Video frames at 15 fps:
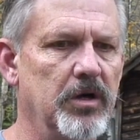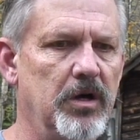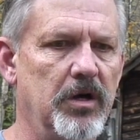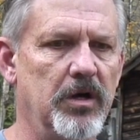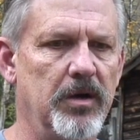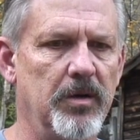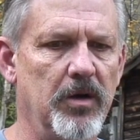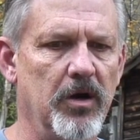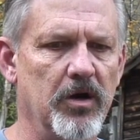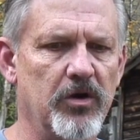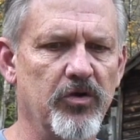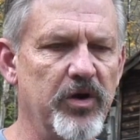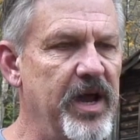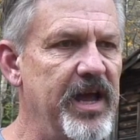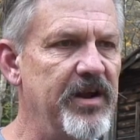our
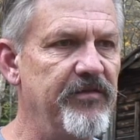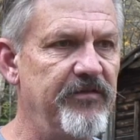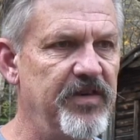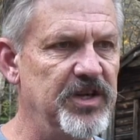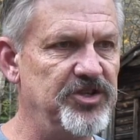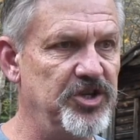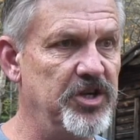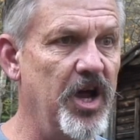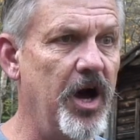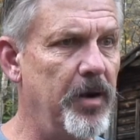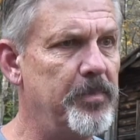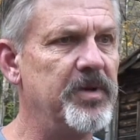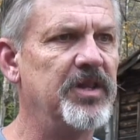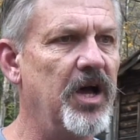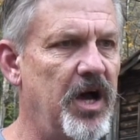creative vision
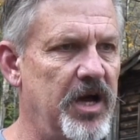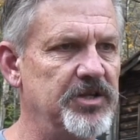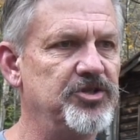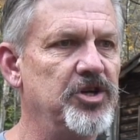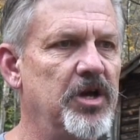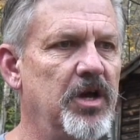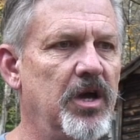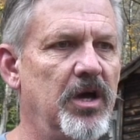up a notch.